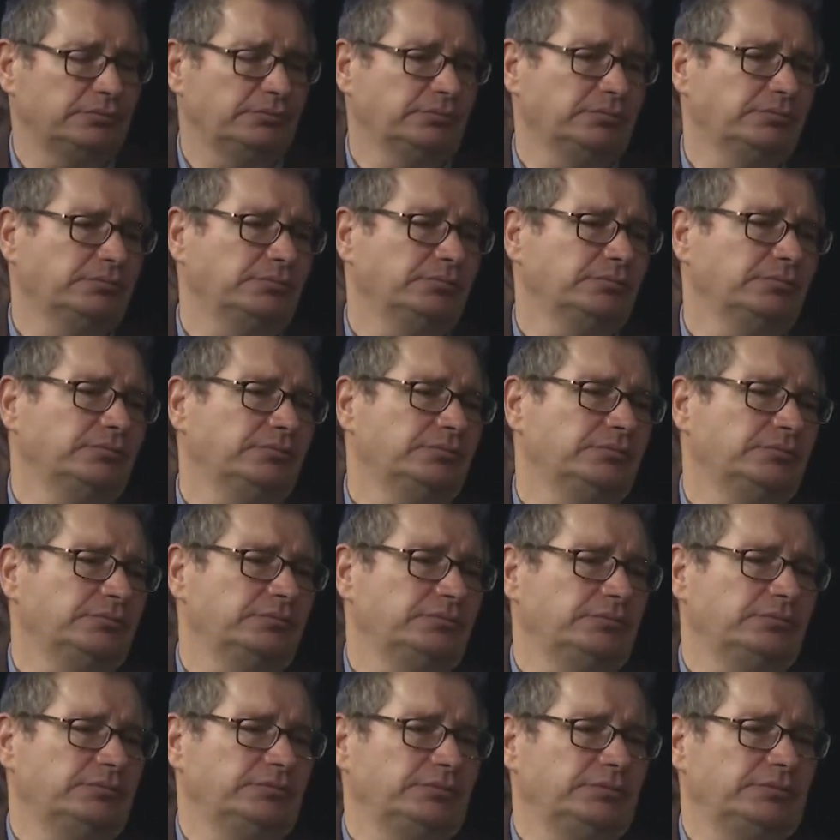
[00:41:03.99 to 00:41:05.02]

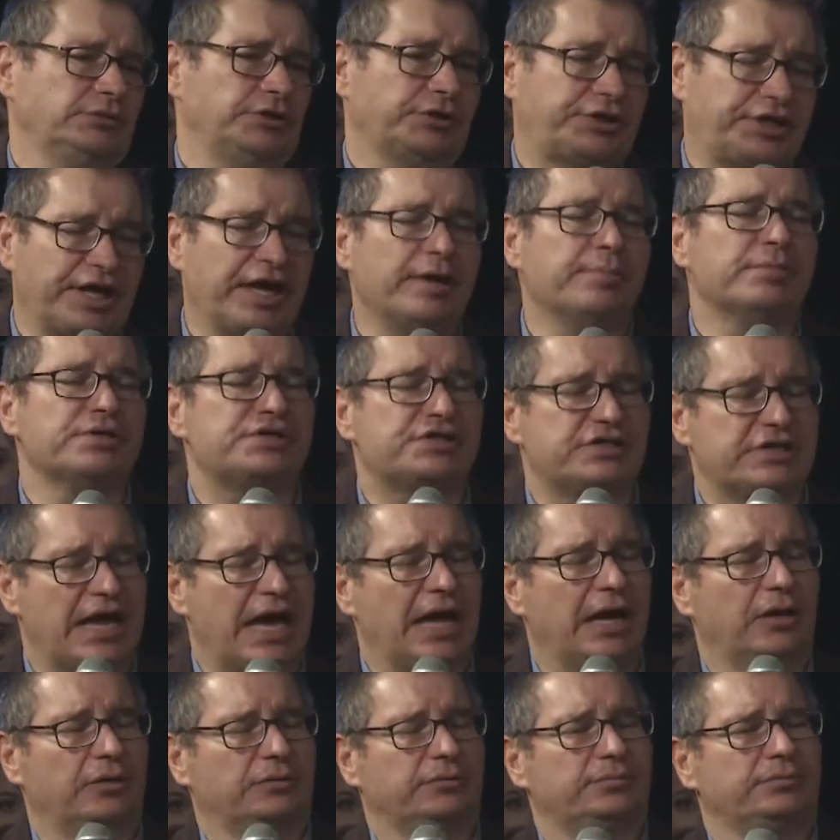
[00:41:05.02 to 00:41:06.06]
It came a sound.